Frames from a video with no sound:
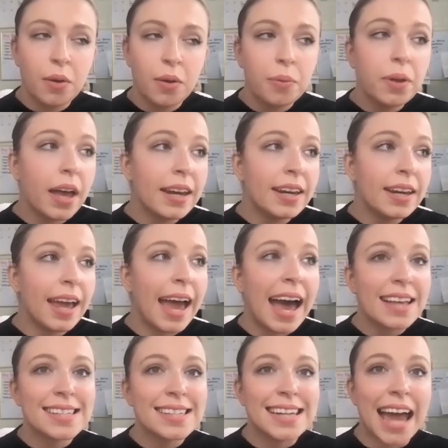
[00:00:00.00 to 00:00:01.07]
Well, and
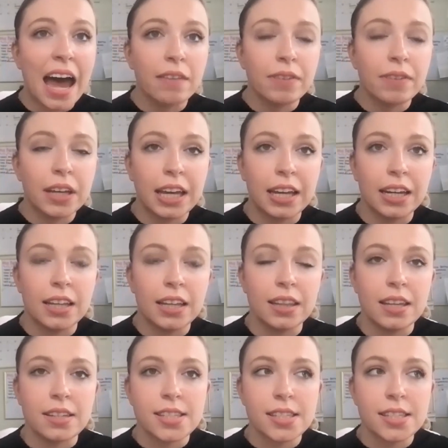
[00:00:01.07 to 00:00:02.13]
as an advocate in
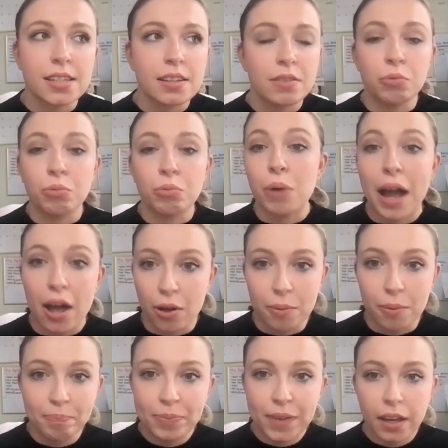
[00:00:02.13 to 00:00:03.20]
this
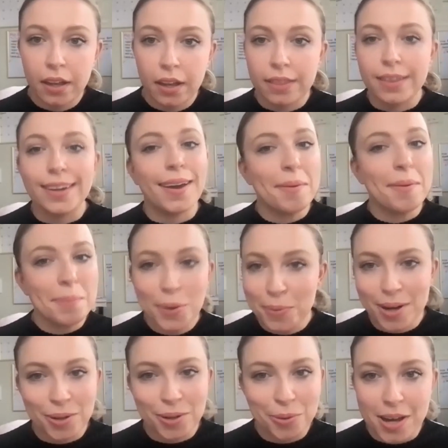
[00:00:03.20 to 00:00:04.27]
realm, the number
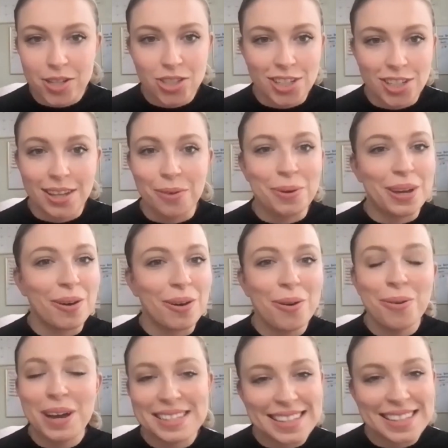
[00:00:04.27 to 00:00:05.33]
one question that we
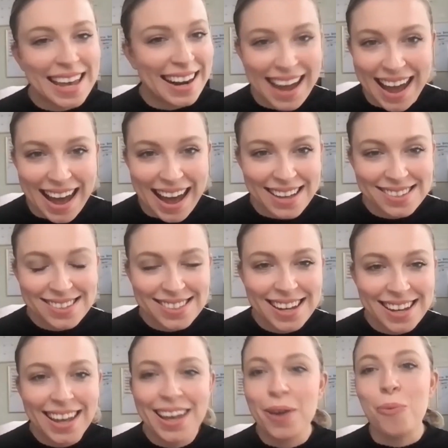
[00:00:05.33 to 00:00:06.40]
always get asked
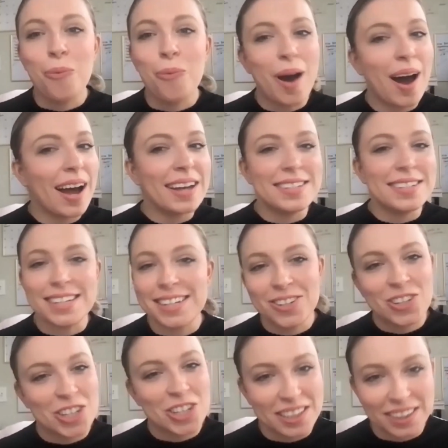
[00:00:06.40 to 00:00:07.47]
why
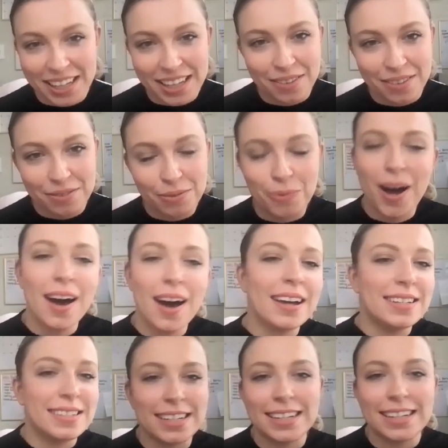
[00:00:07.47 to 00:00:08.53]
didn't she leave?
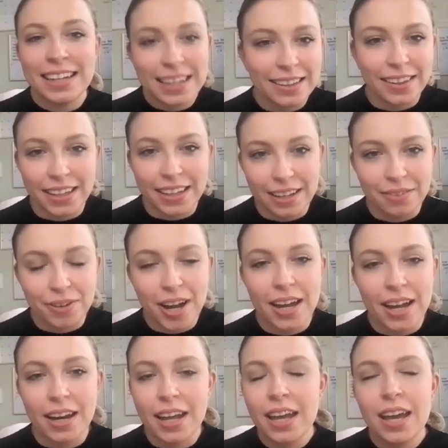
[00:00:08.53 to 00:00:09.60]
Why didn't he leave?
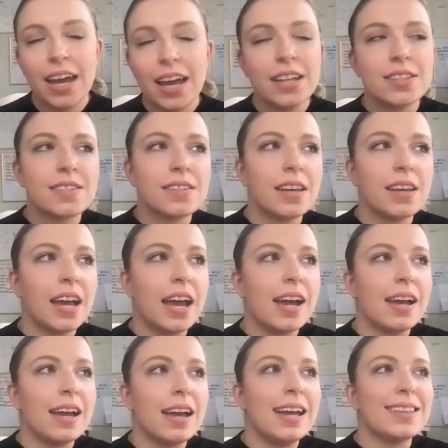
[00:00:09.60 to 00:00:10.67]
Right? It's
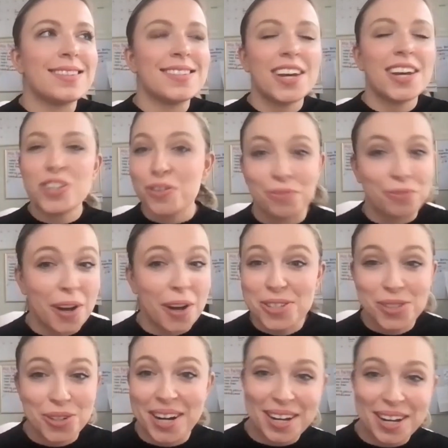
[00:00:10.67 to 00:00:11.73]
it's such a
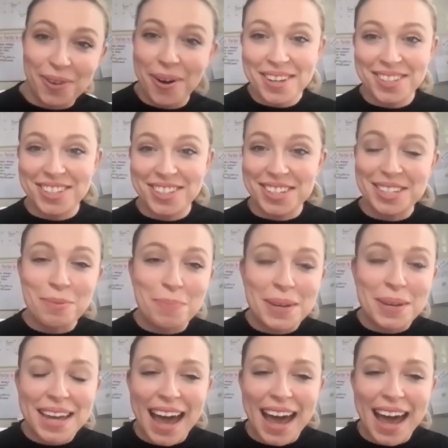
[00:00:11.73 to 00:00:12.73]
frustrating question to be